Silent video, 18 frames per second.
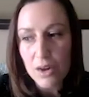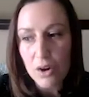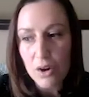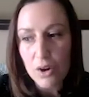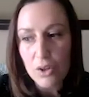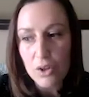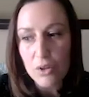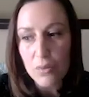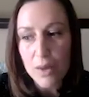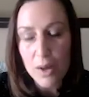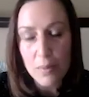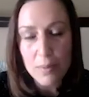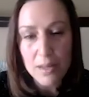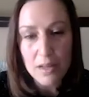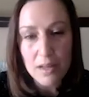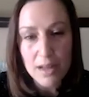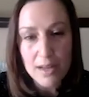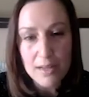are you
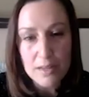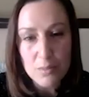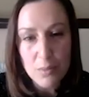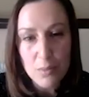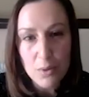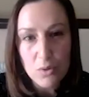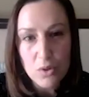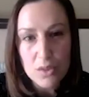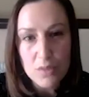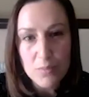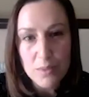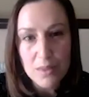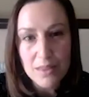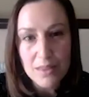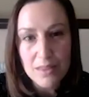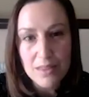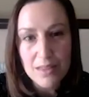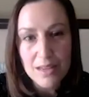helping clients purchase, but
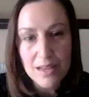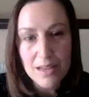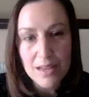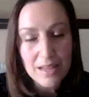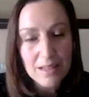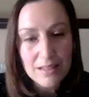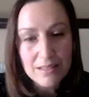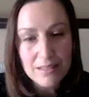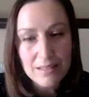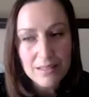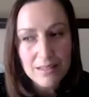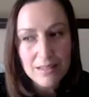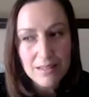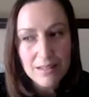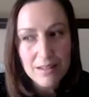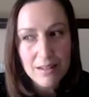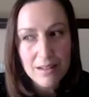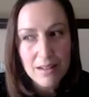they
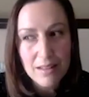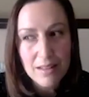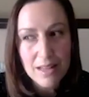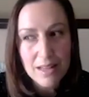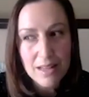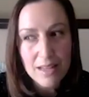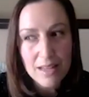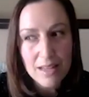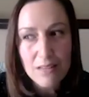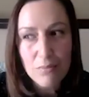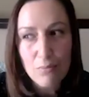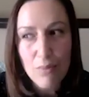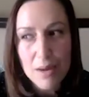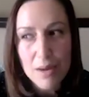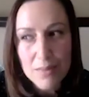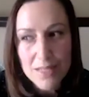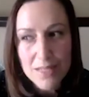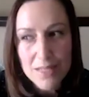need
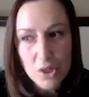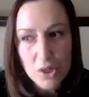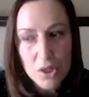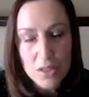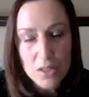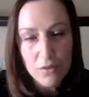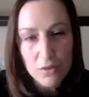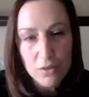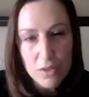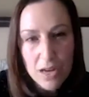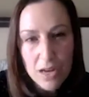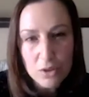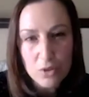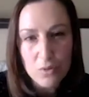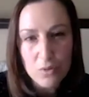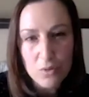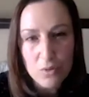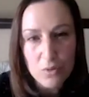recommendations for
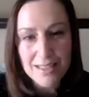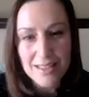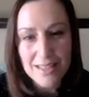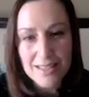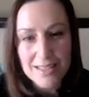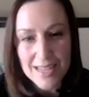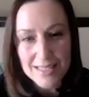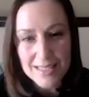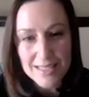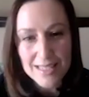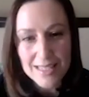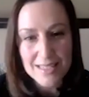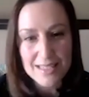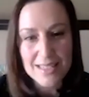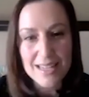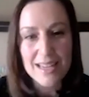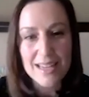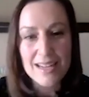doctors and the dentist
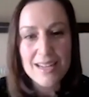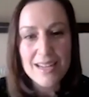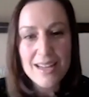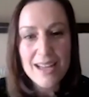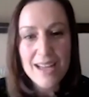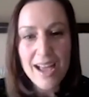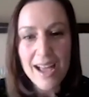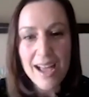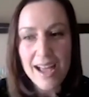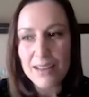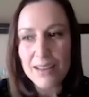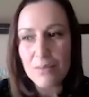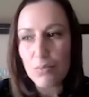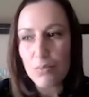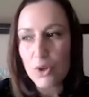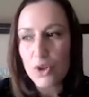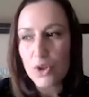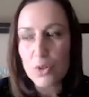
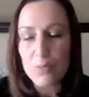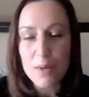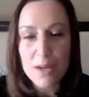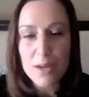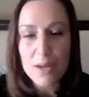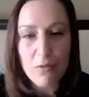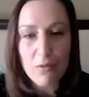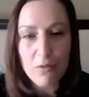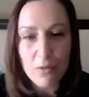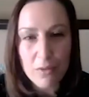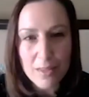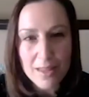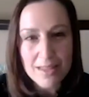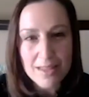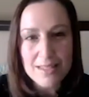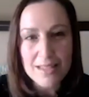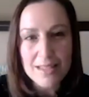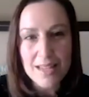and where should we go for
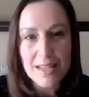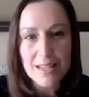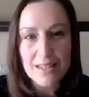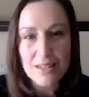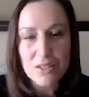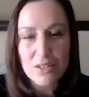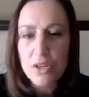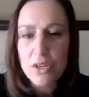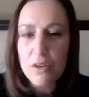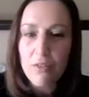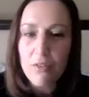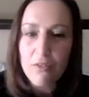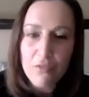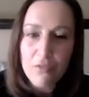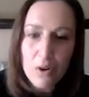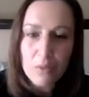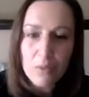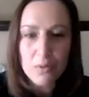this, and do you have a
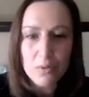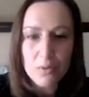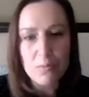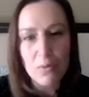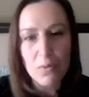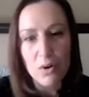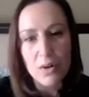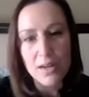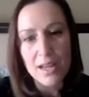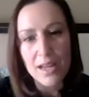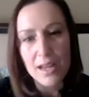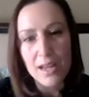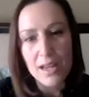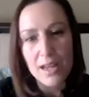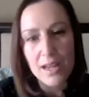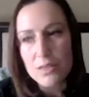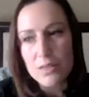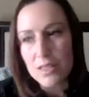farmer's market,
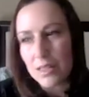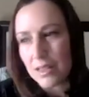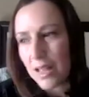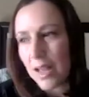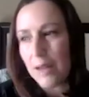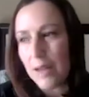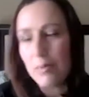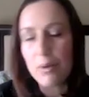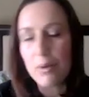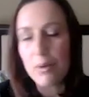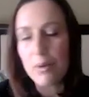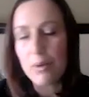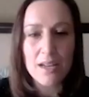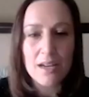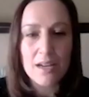and where's the library,